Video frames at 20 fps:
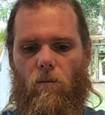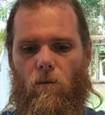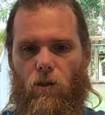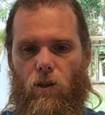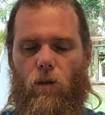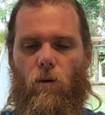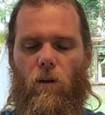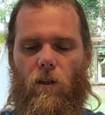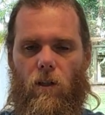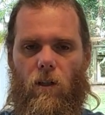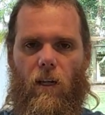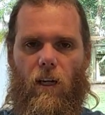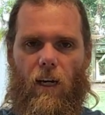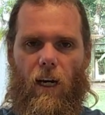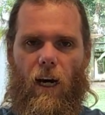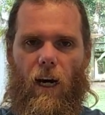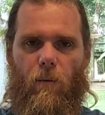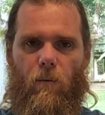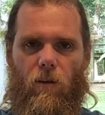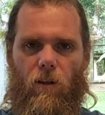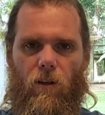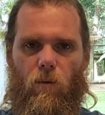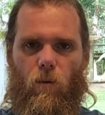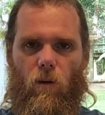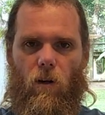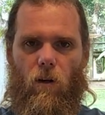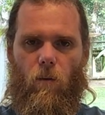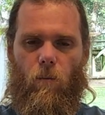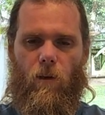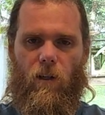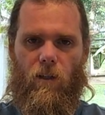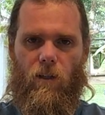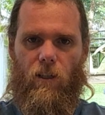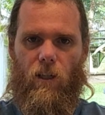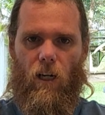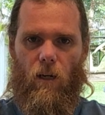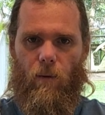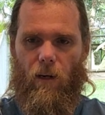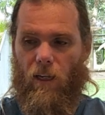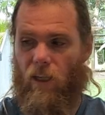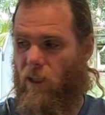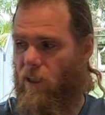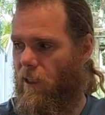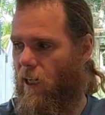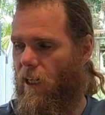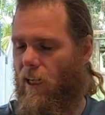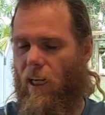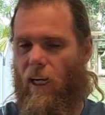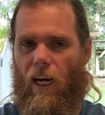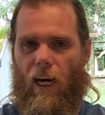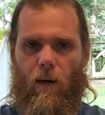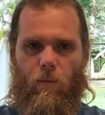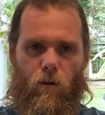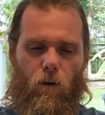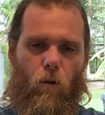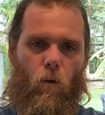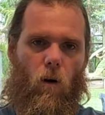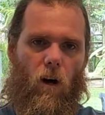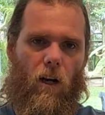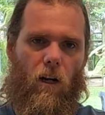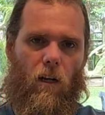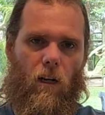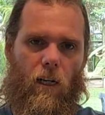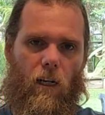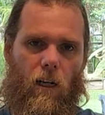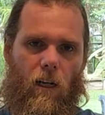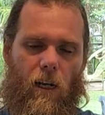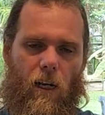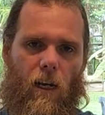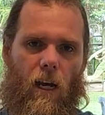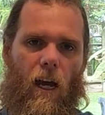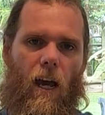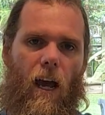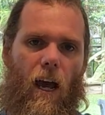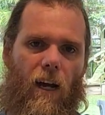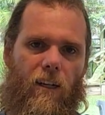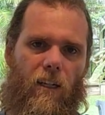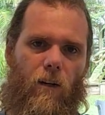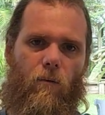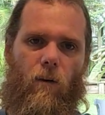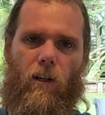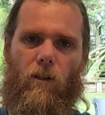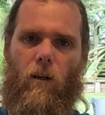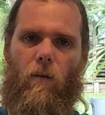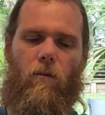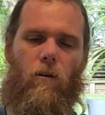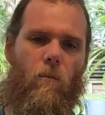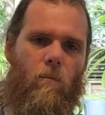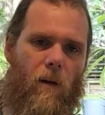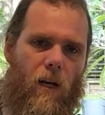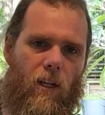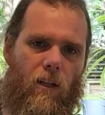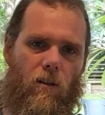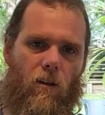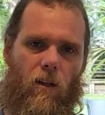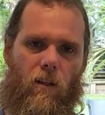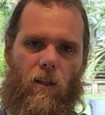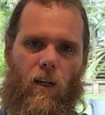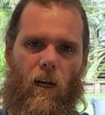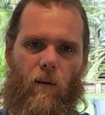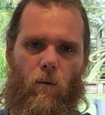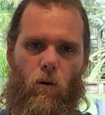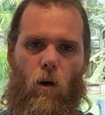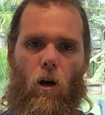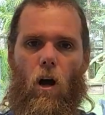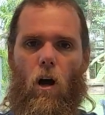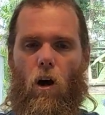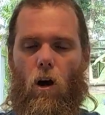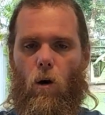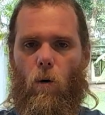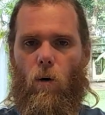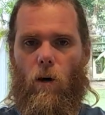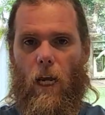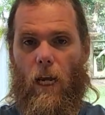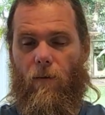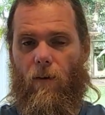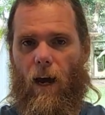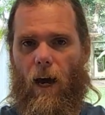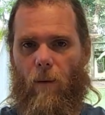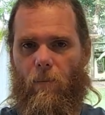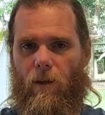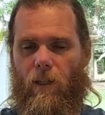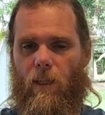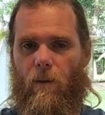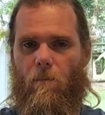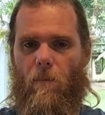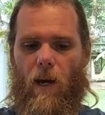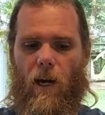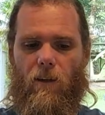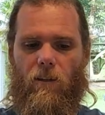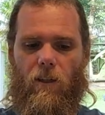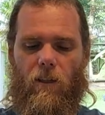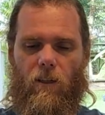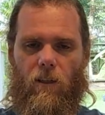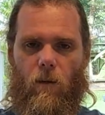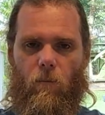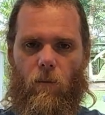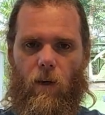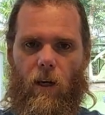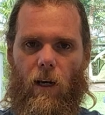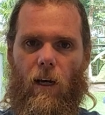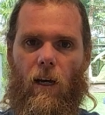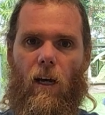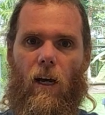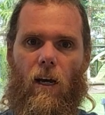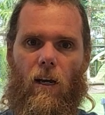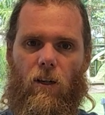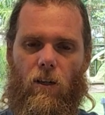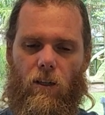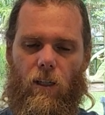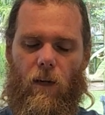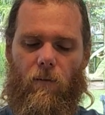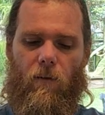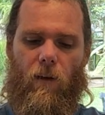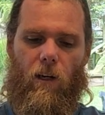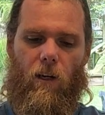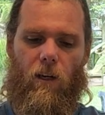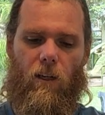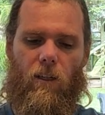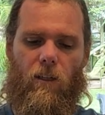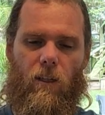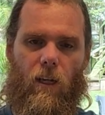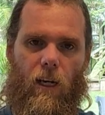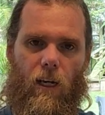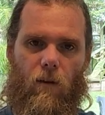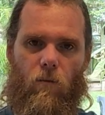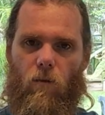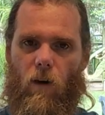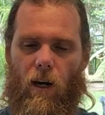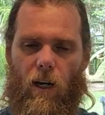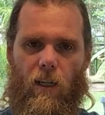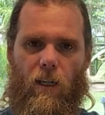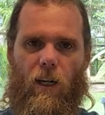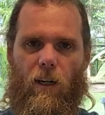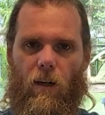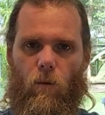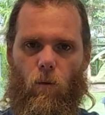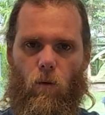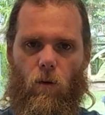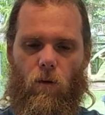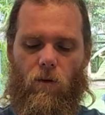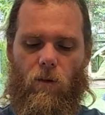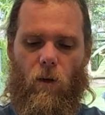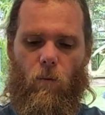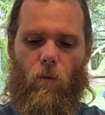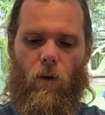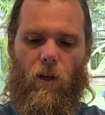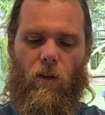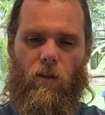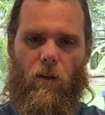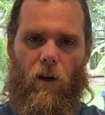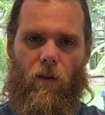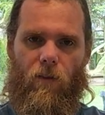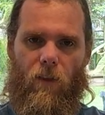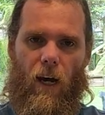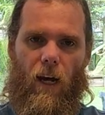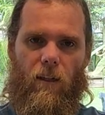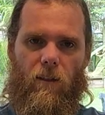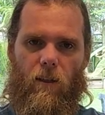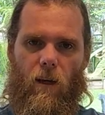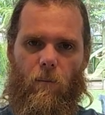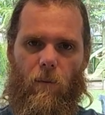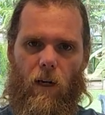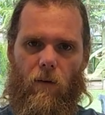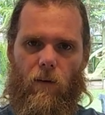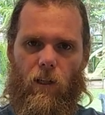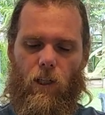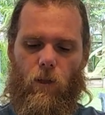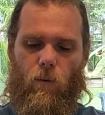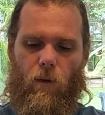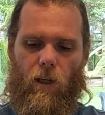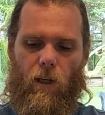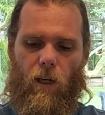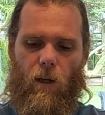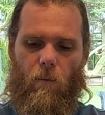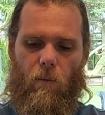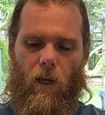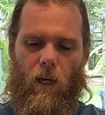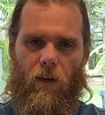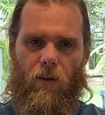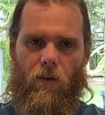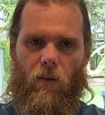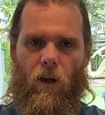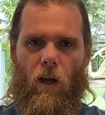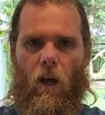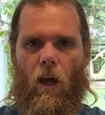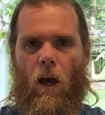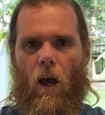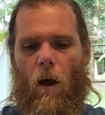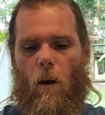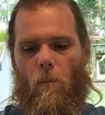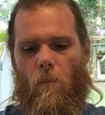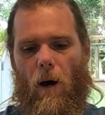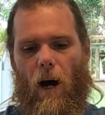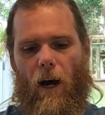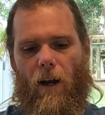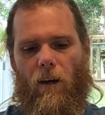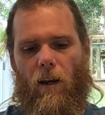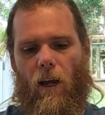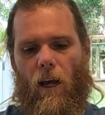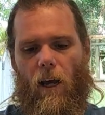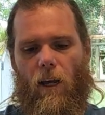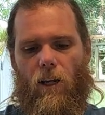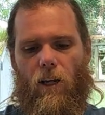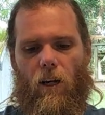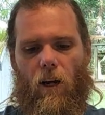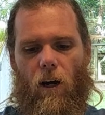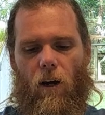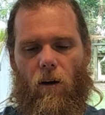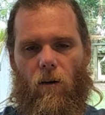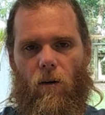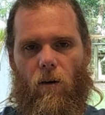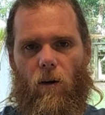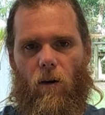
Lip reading: do it to the cable as well, because you're going to be able to see the cable quite clearly as it runs off your bedside table, or you even happen to mount it somewhere, you're definitely going to see it running down the wall somewhere. So that's a bit of a swing and a miss. But, you know,